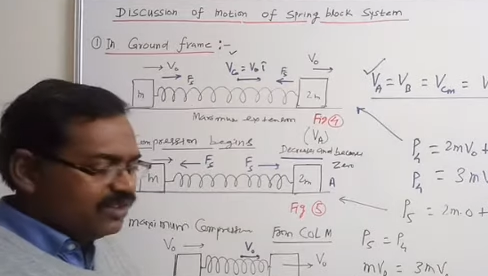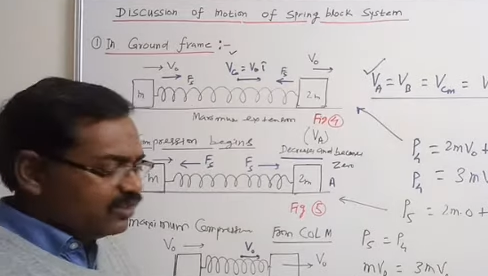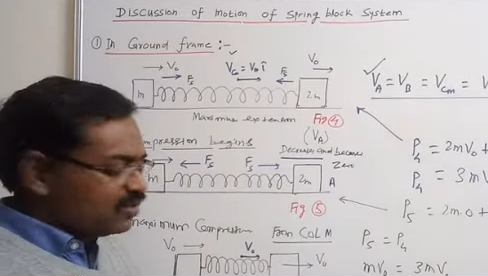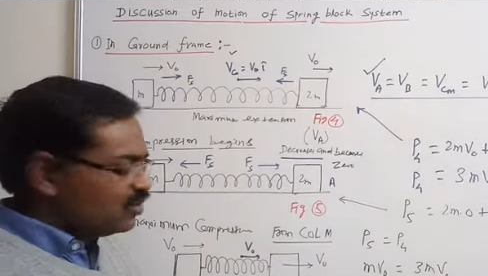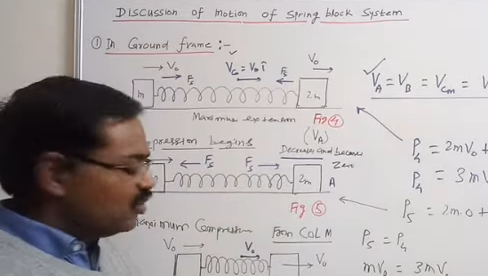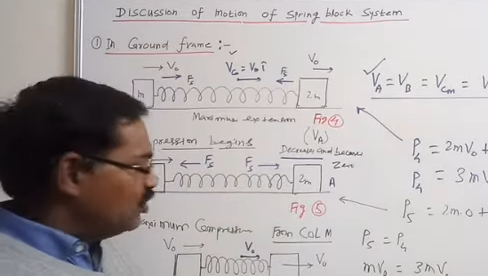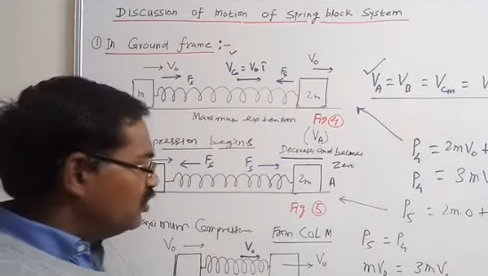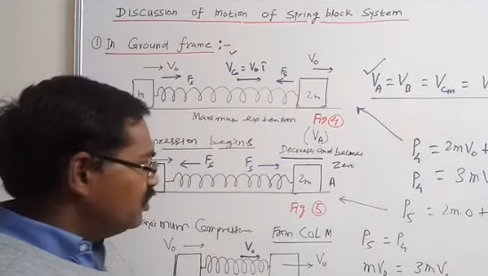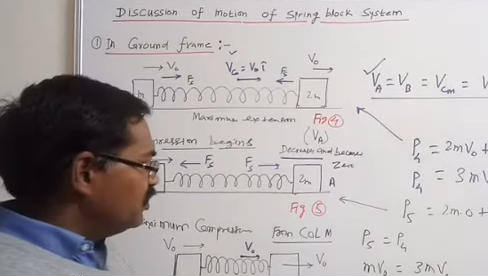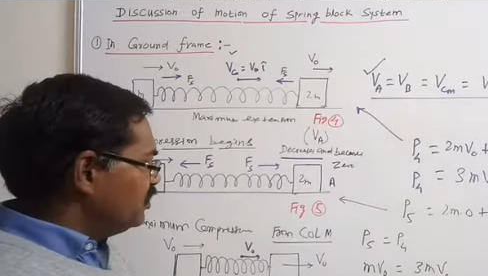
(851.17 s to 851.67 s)

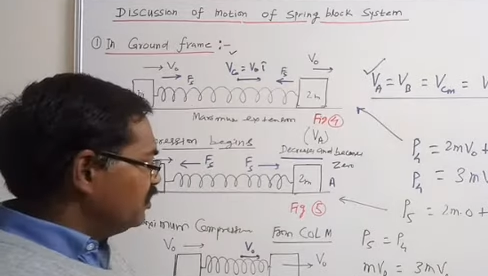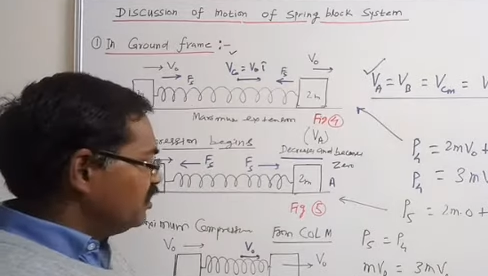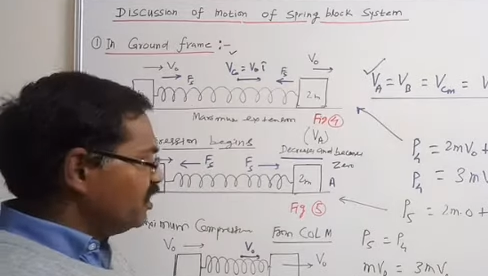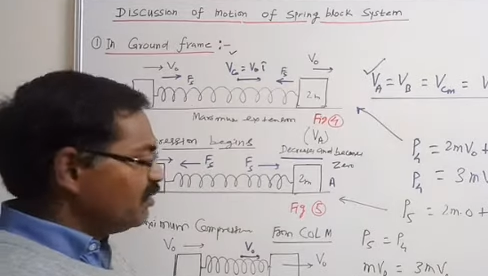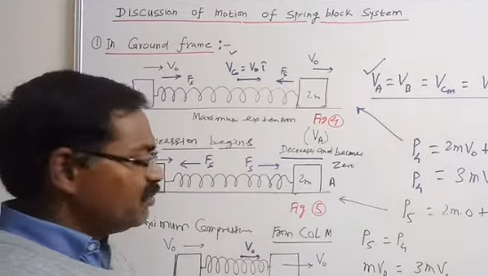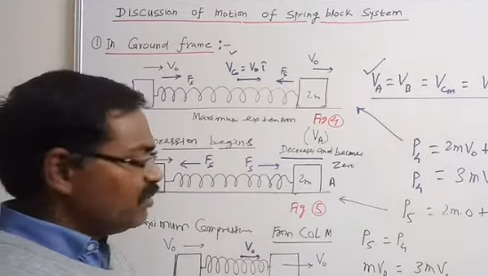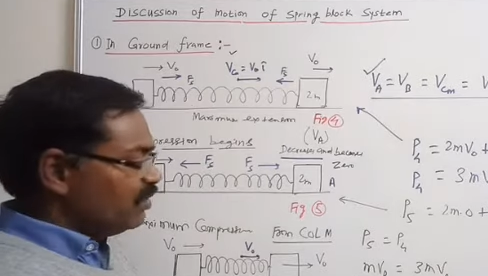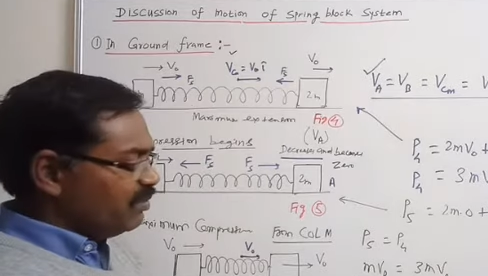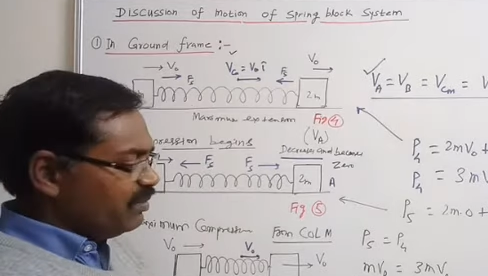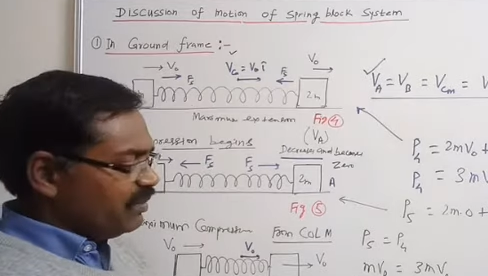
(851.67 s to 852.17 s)
So
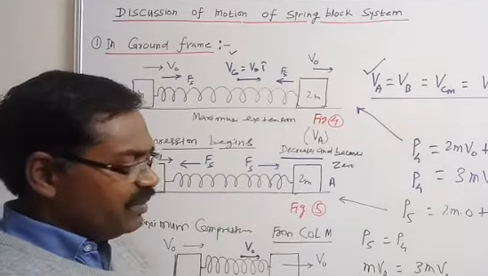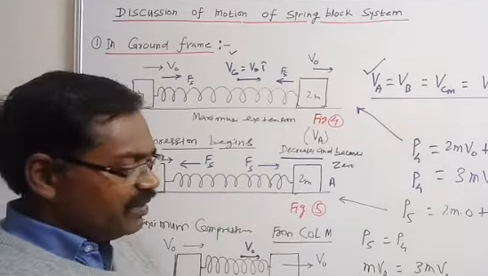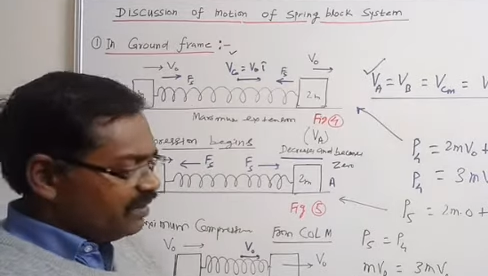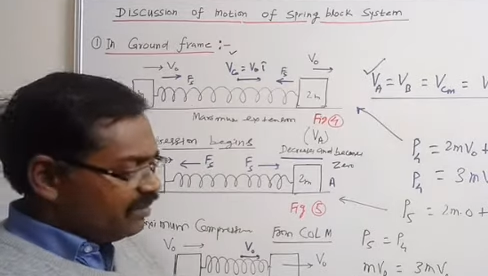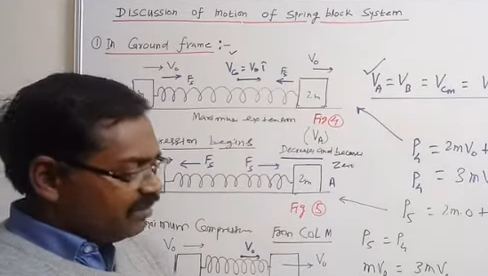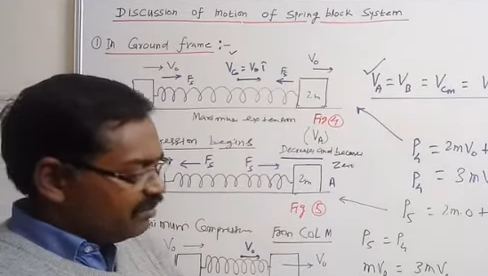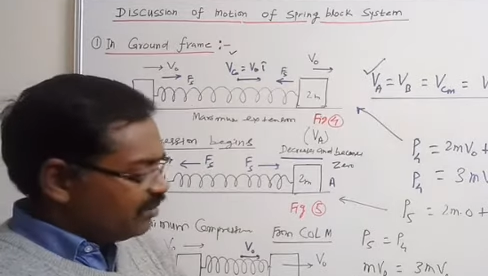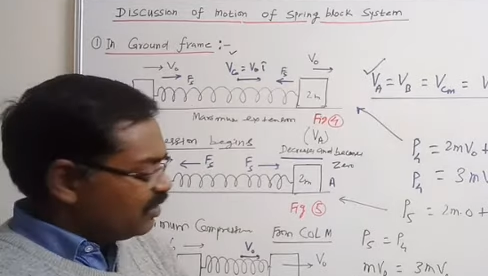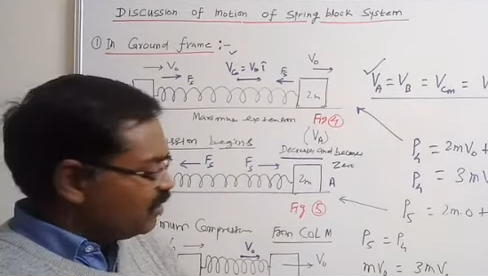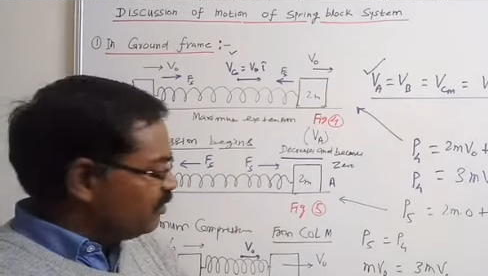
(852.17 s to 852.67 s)
there
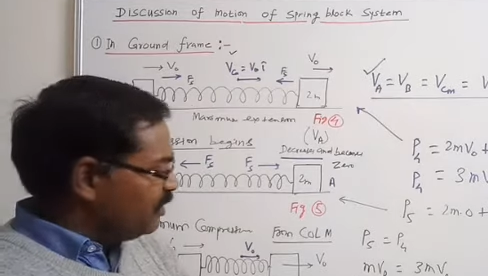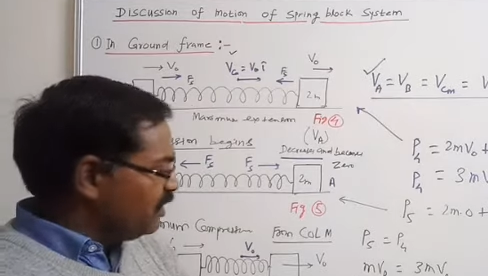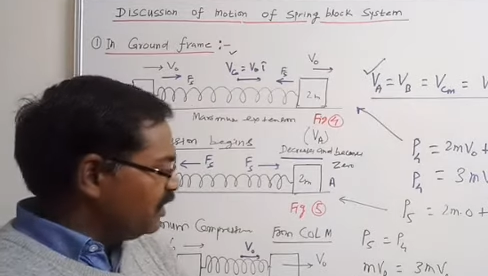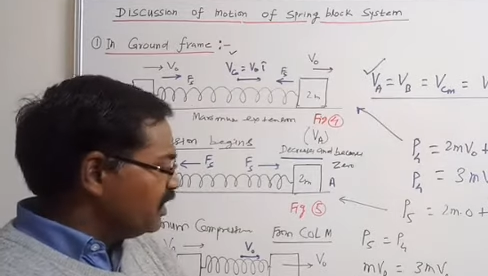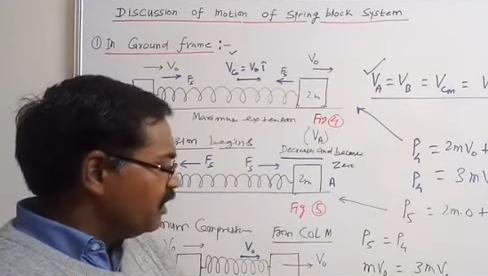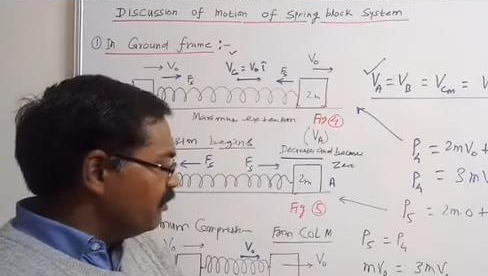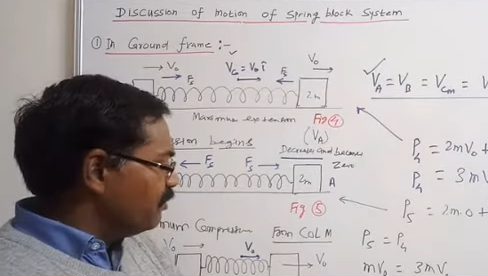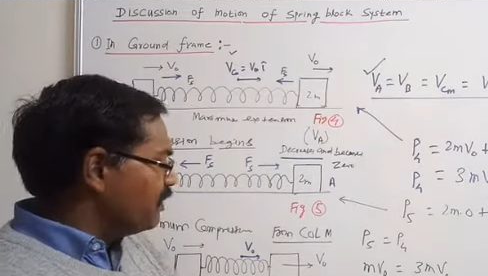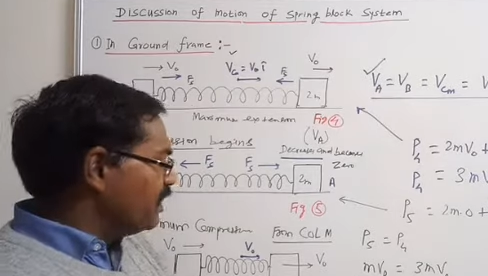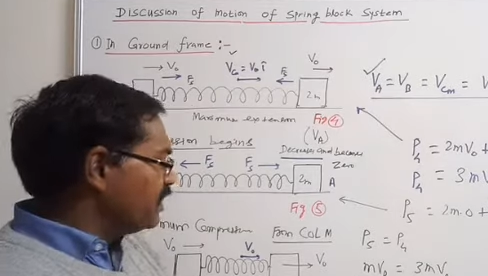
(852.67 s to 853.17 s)
would be
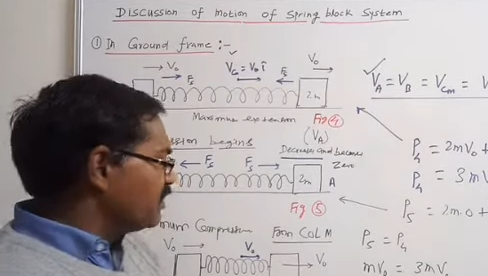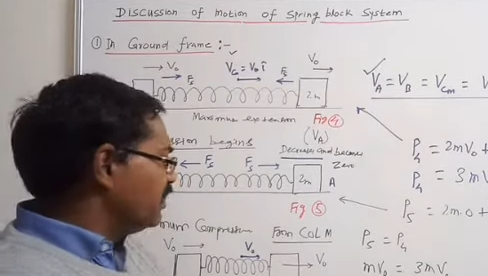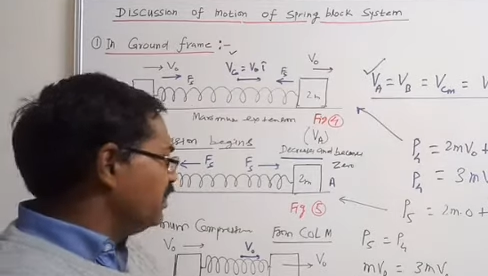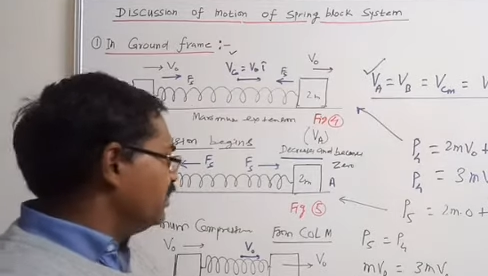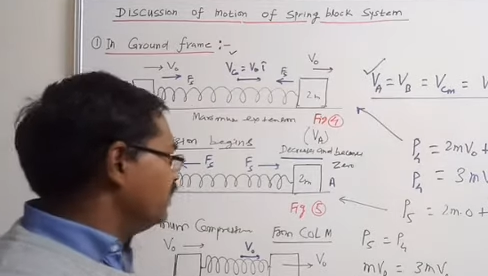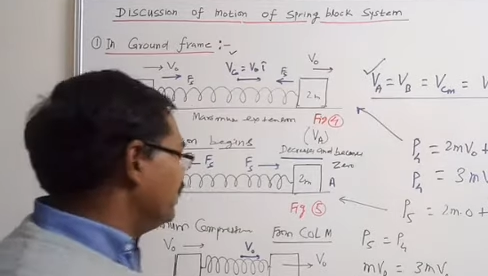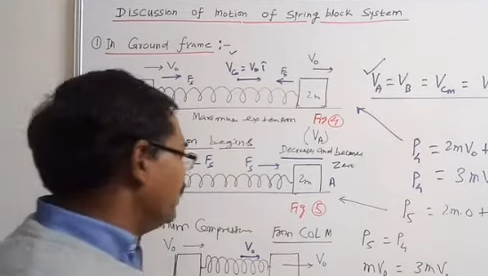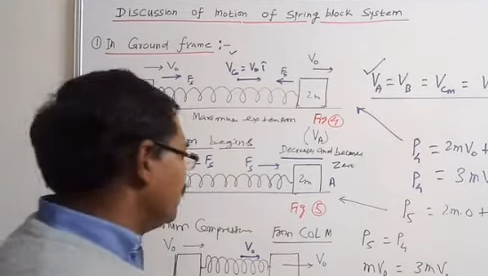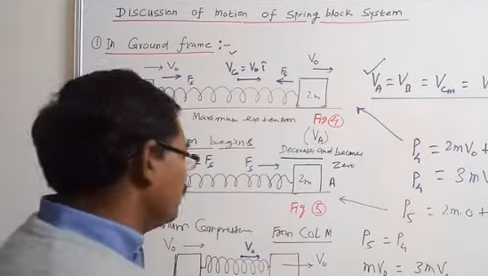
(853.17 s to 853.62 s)
compression,